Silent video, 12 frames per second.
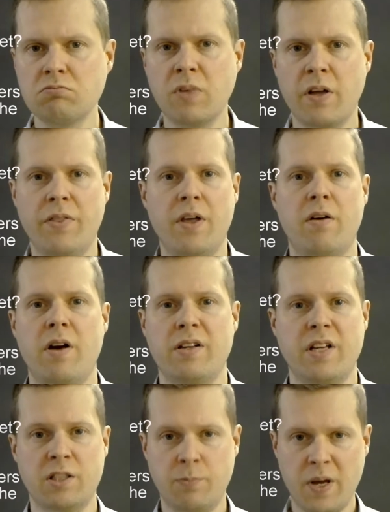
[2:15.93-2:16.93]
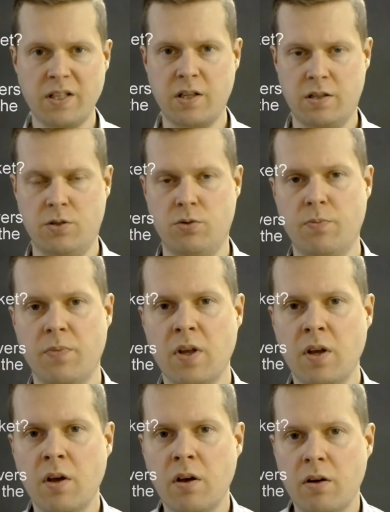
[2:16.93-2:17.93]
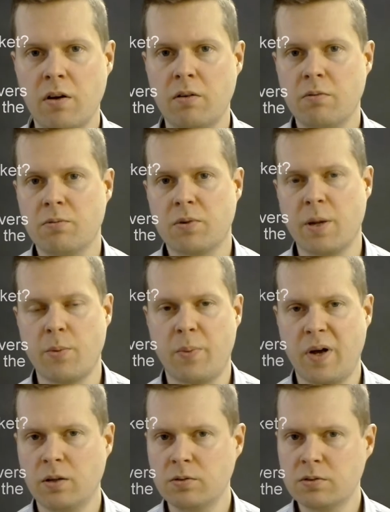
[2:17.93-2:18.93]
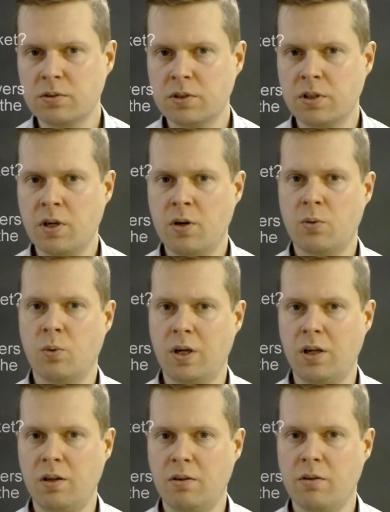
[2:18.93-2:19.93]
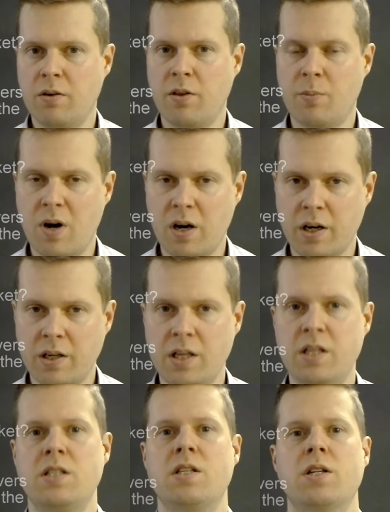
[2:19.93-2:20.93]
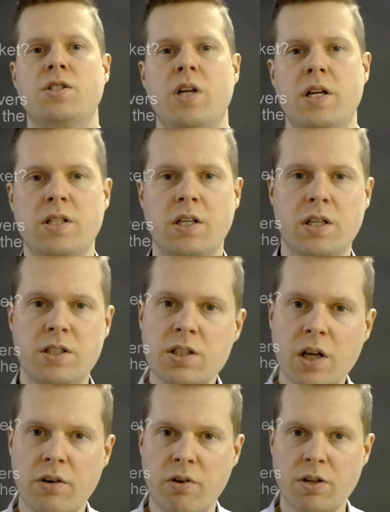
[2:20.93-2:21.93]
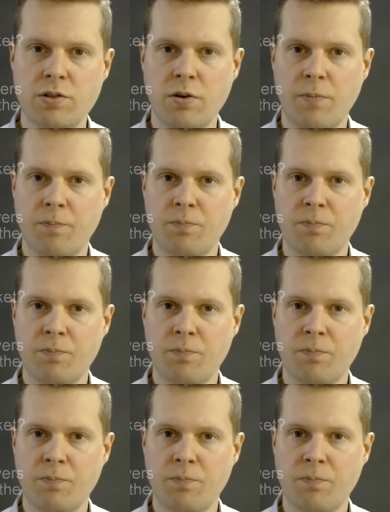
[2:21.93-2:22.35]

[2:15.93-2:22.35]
and they're not expected to come about, well, the market is not changing its direction.